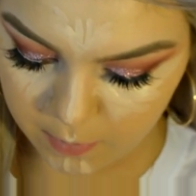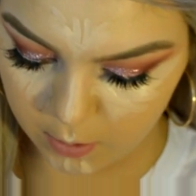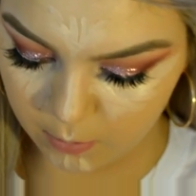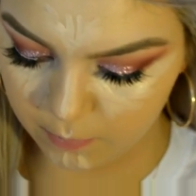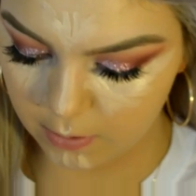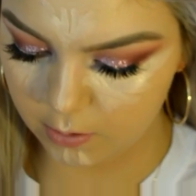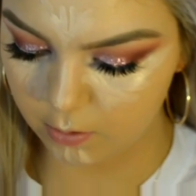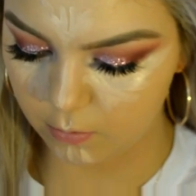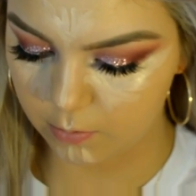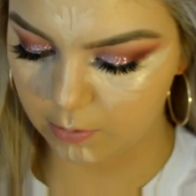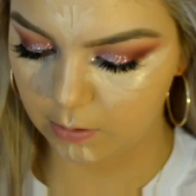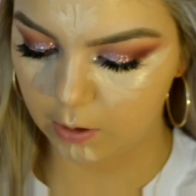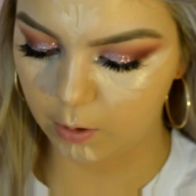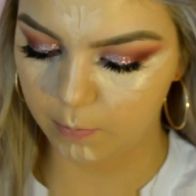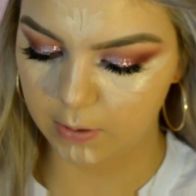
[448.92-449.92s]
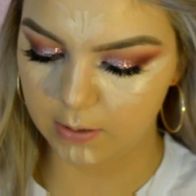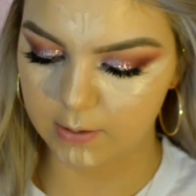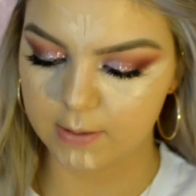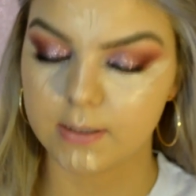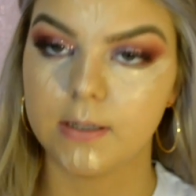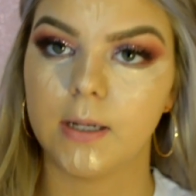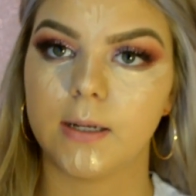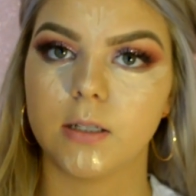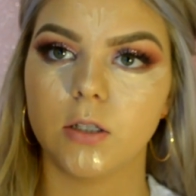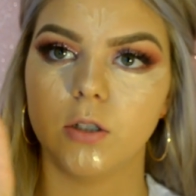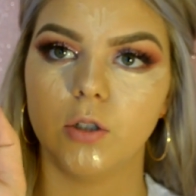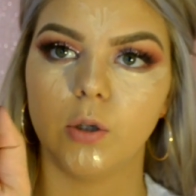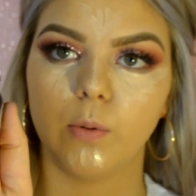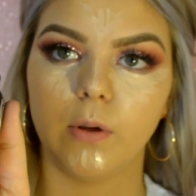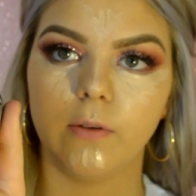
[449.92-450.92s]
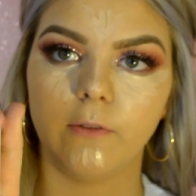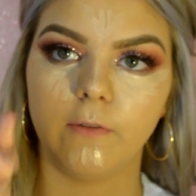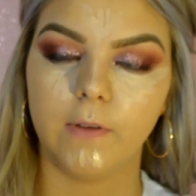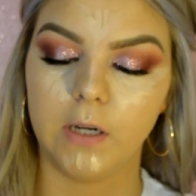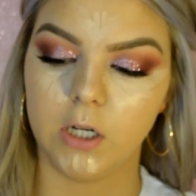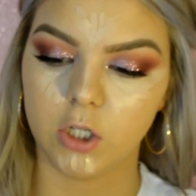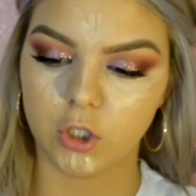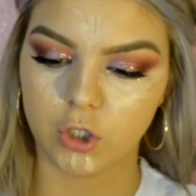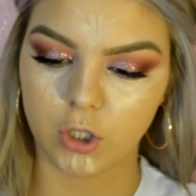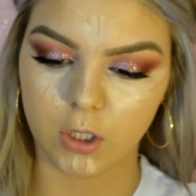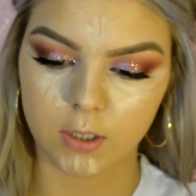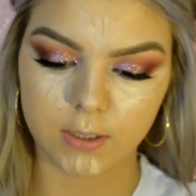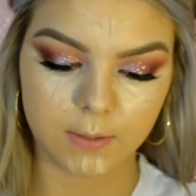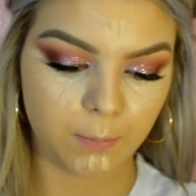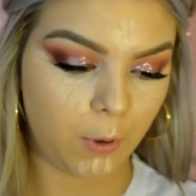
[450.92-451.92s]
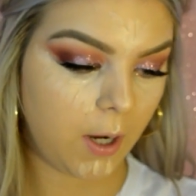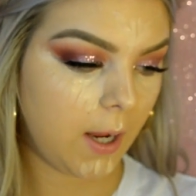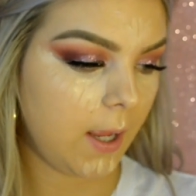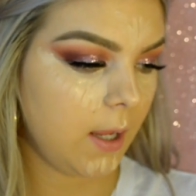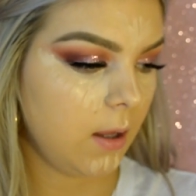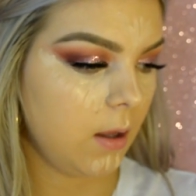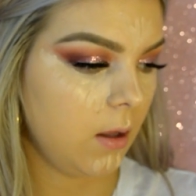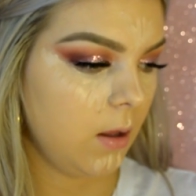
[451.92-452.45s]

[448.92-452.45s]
beauty blender with a little bit of this NYX Dewy Finish spray.